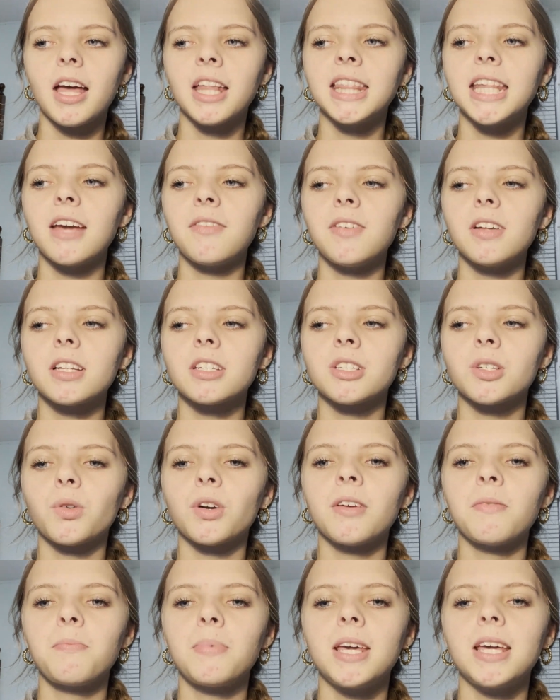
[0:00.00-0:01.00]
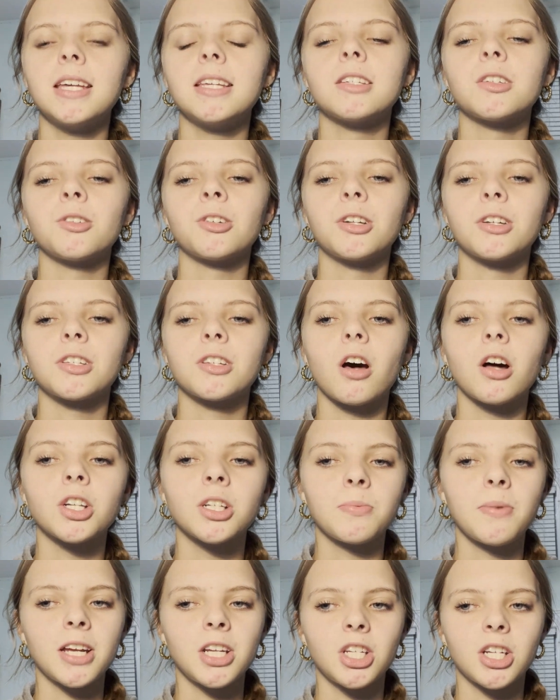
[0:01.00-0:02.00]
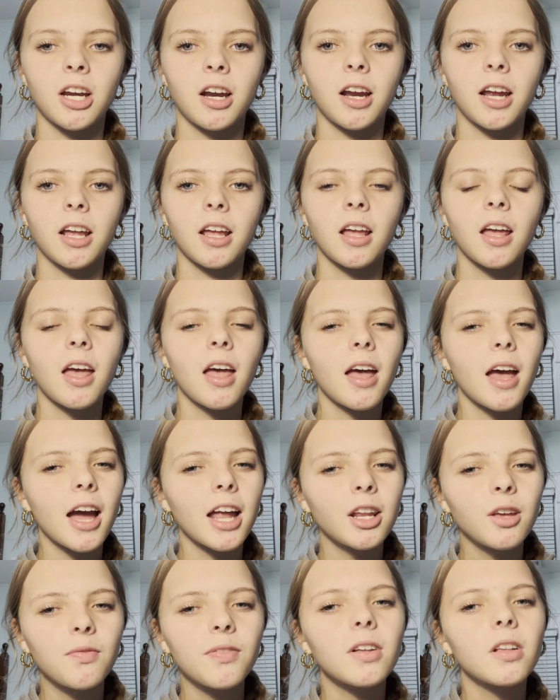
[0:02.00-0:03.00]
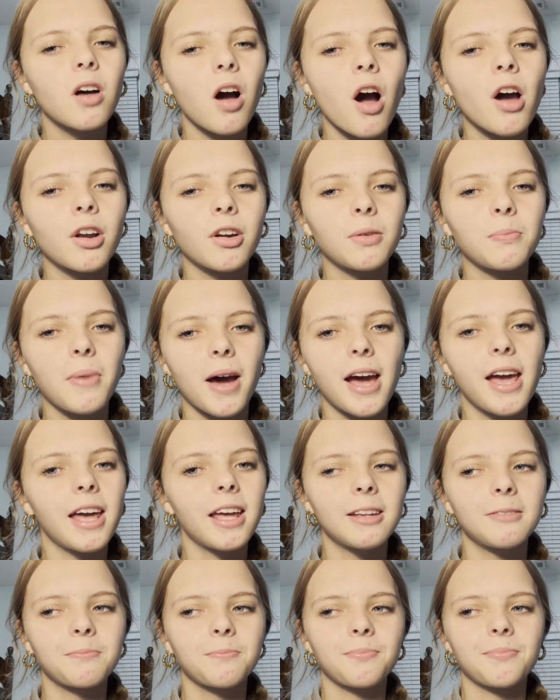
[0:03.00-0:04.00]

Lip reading: They feel a sort of peace or nostalgia by sharing, and you feel honored by it.